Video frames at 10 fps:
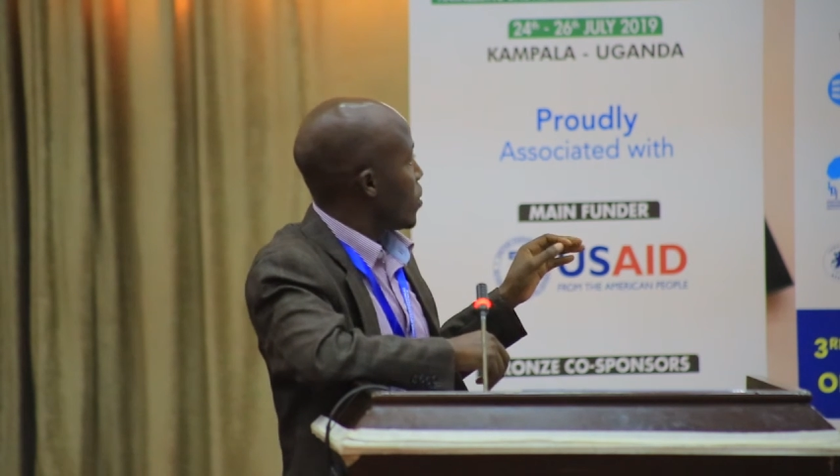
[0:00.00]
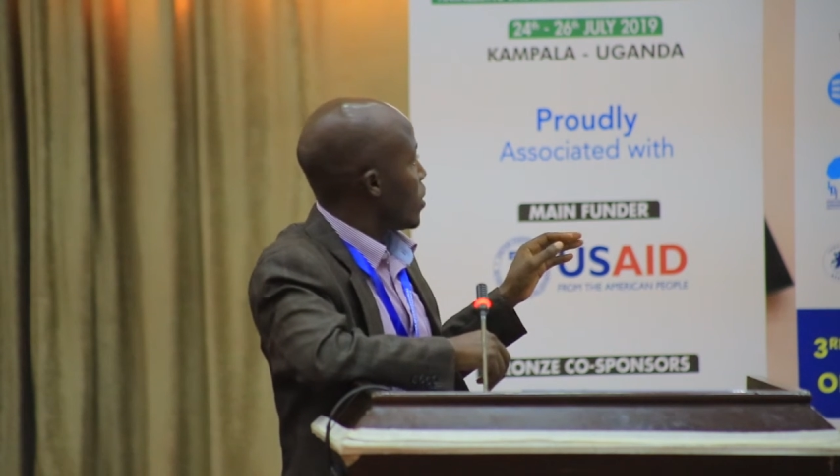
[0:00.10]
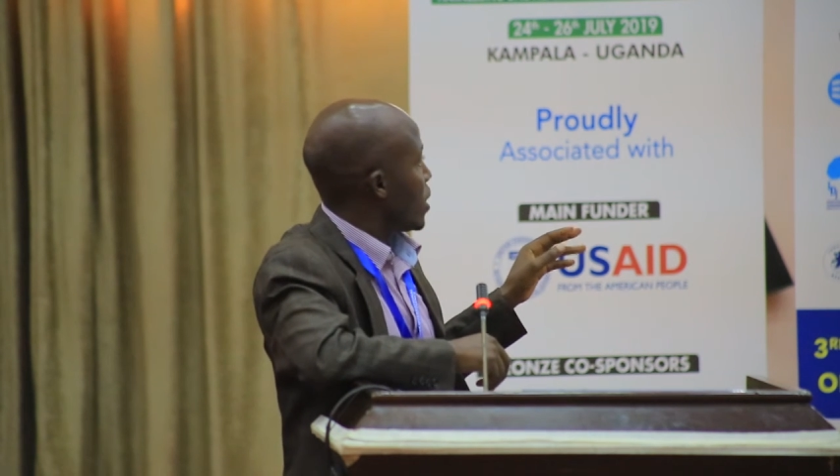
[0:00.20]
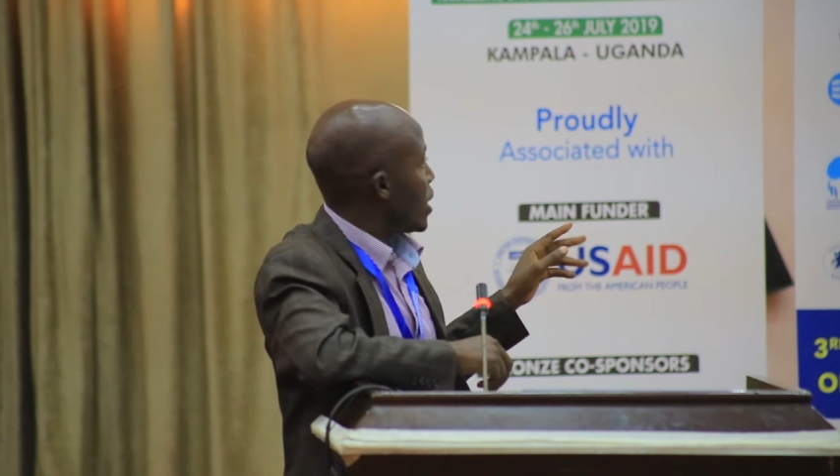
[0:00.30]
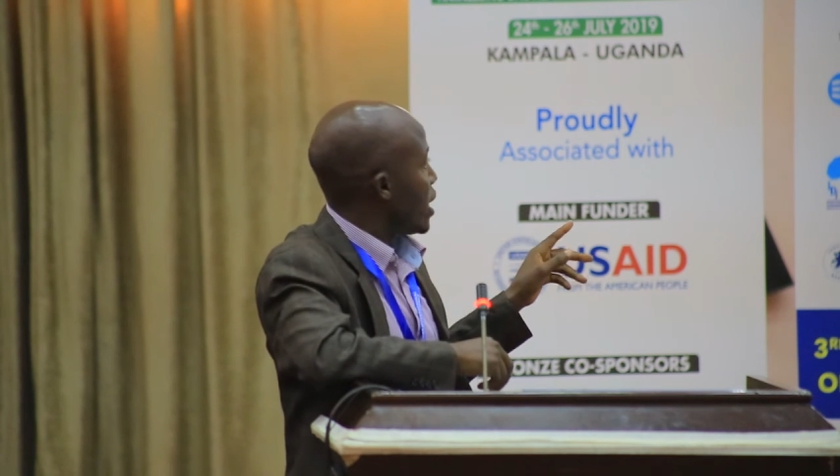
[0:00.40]

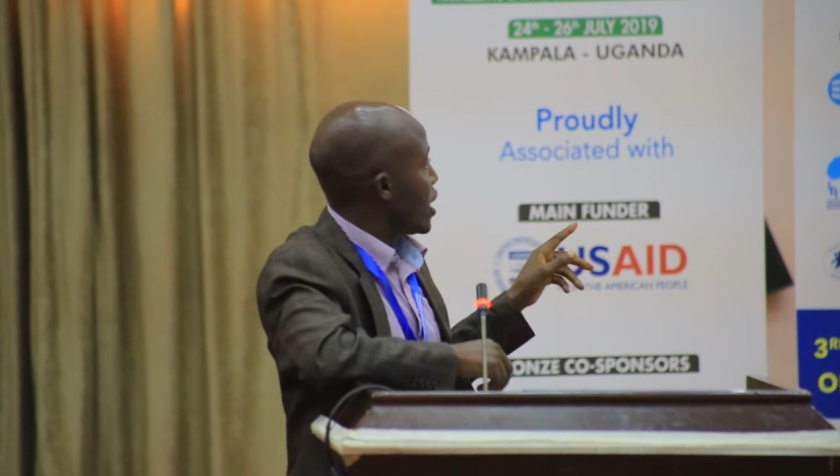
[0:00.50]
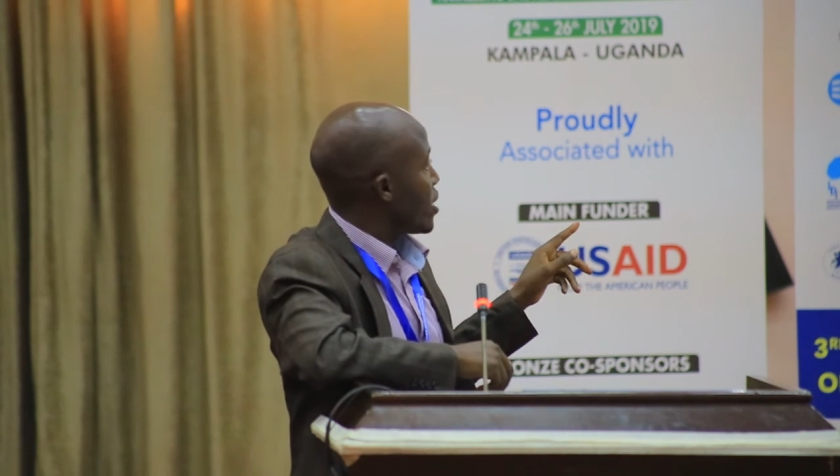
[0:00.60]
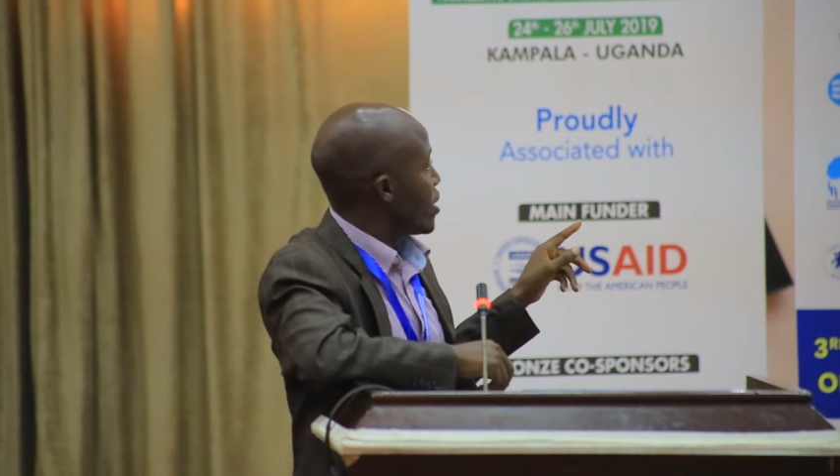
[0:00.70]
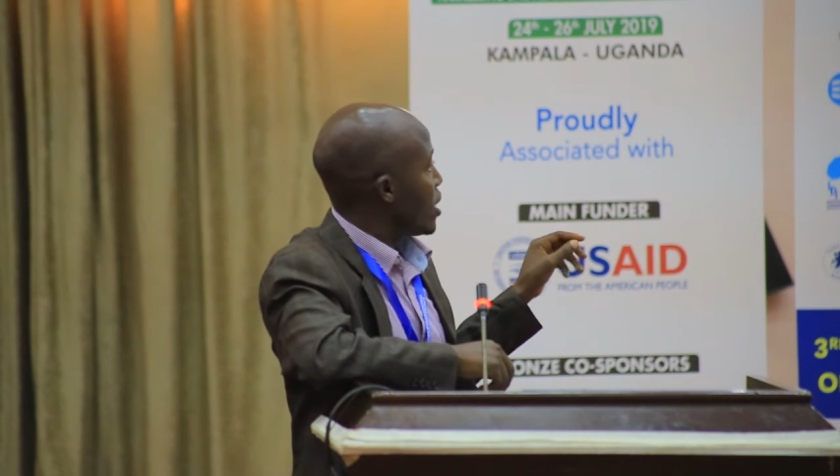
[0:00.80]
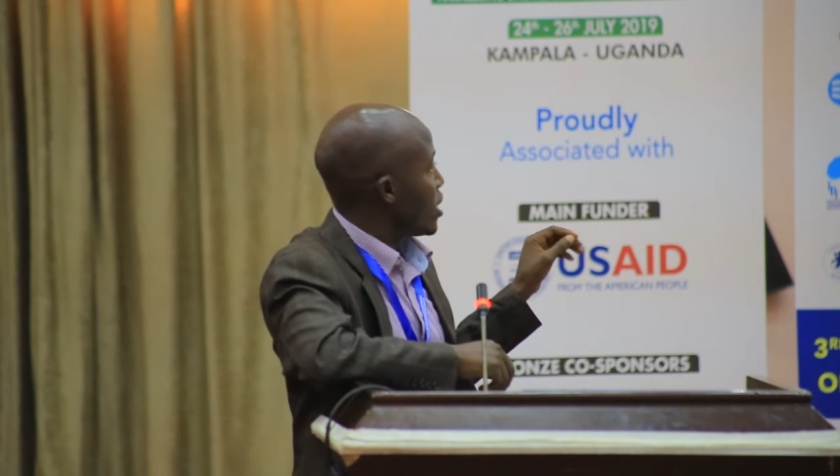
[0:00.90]

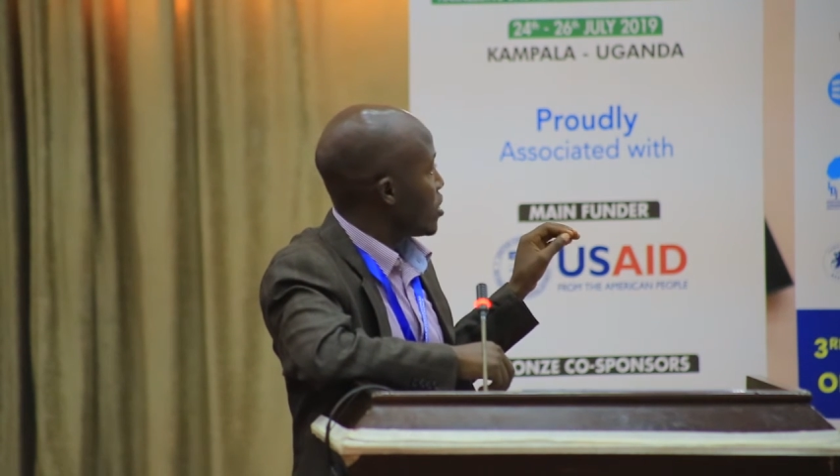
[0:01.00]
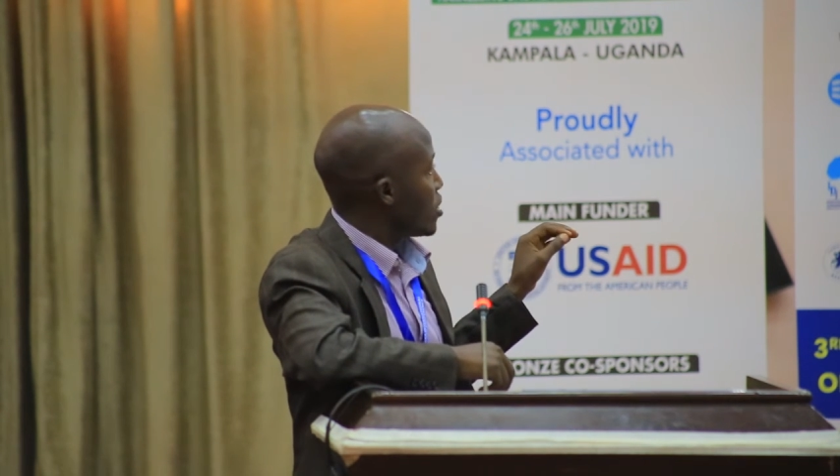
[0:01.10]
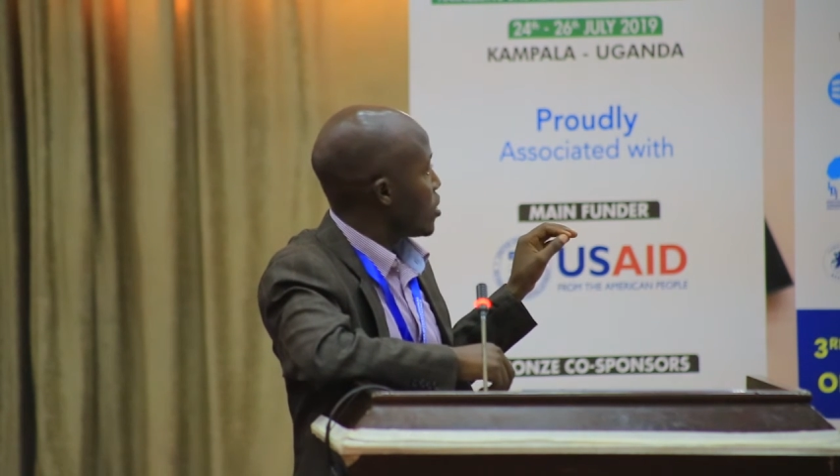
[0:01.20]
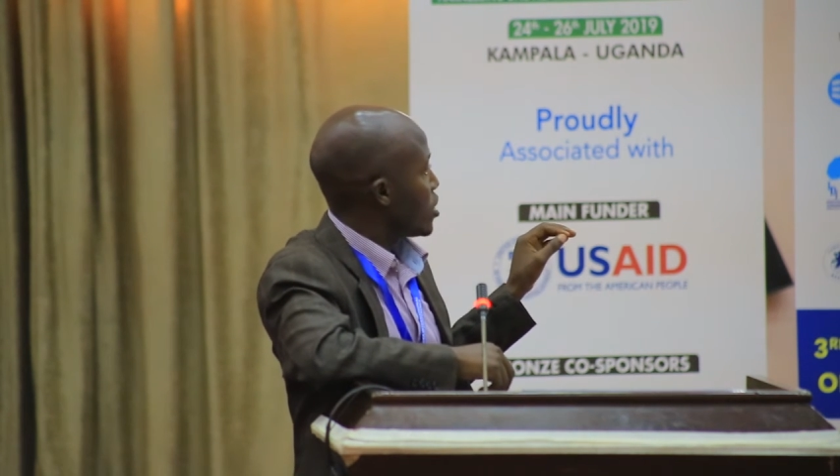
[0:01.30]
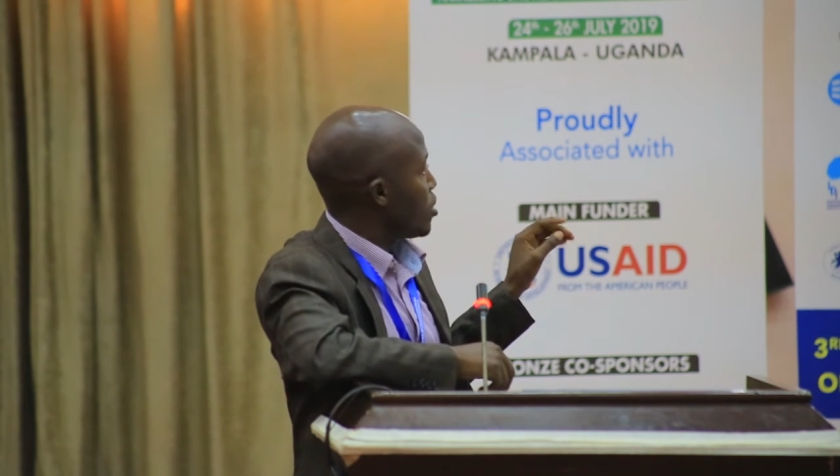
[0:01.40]

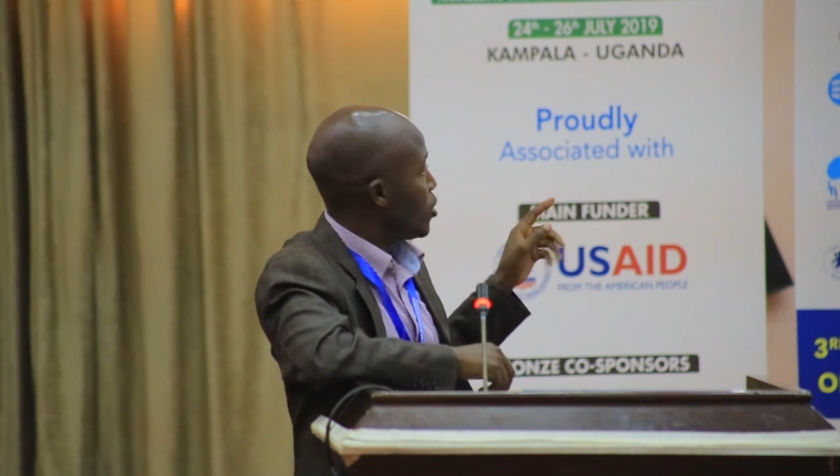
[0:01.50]
the